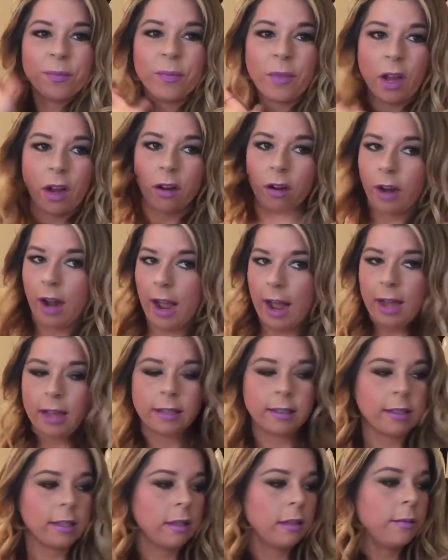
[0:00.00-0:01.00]
All right,
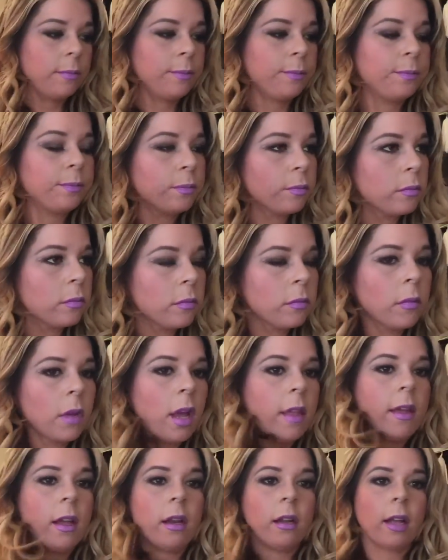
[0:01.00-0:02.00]

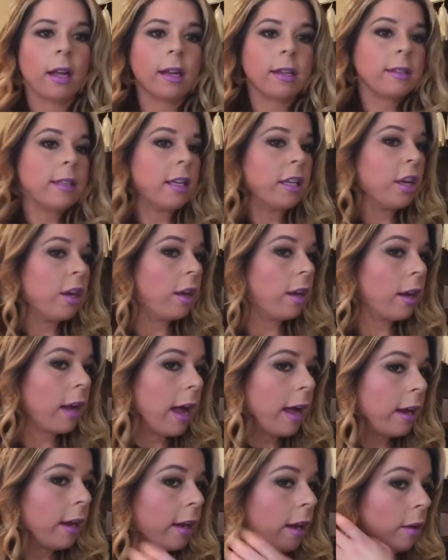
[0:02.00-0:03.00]
and then like I said, you can
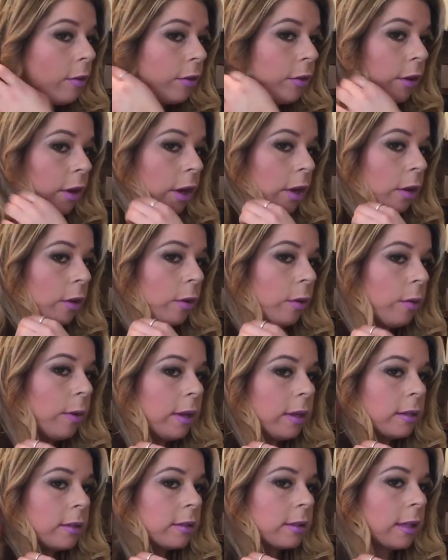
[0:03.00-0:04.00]
kind of go through
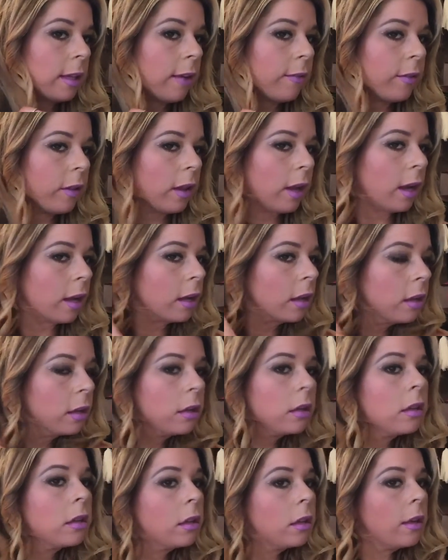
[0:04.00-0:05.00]
and see. I feel like
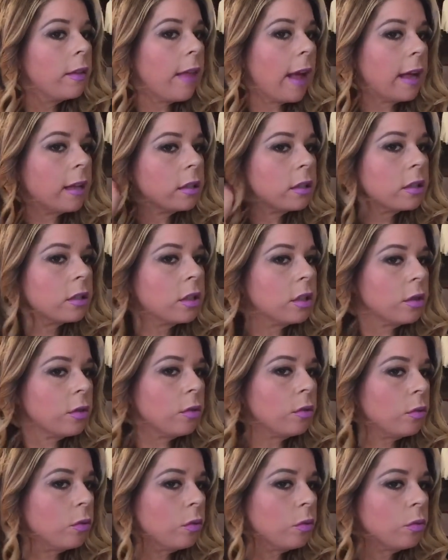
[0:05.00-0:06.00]
that's
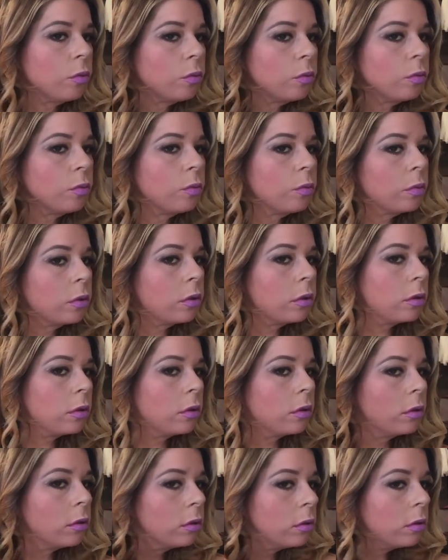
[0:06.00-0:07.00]
too,
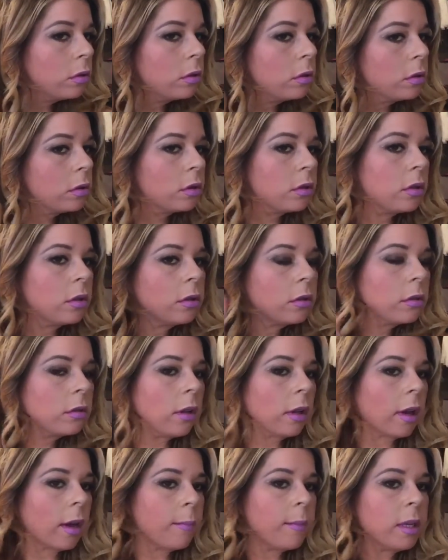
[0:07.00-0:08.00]

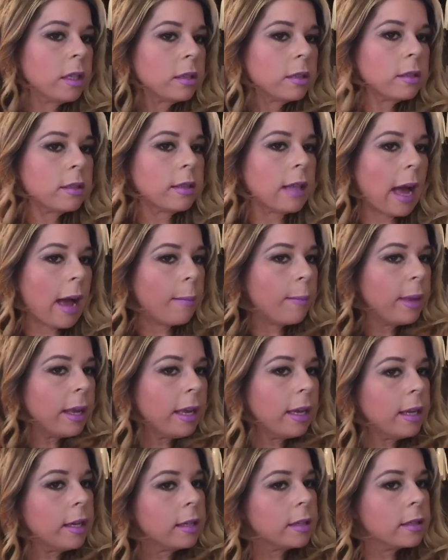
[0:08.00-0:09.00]
like I missed that
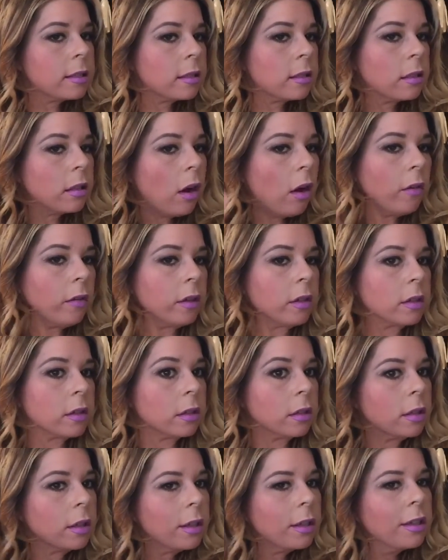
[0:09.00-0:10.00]
piece,
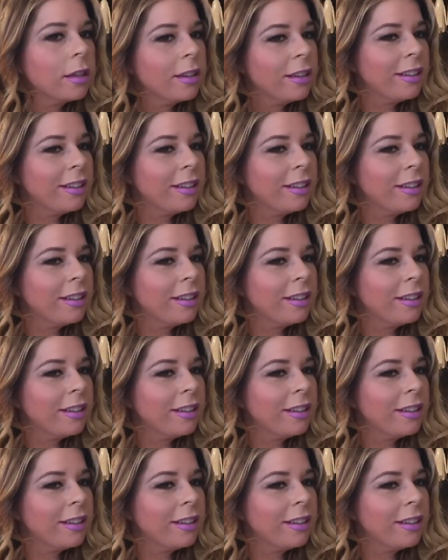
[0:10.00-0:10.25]
obviously.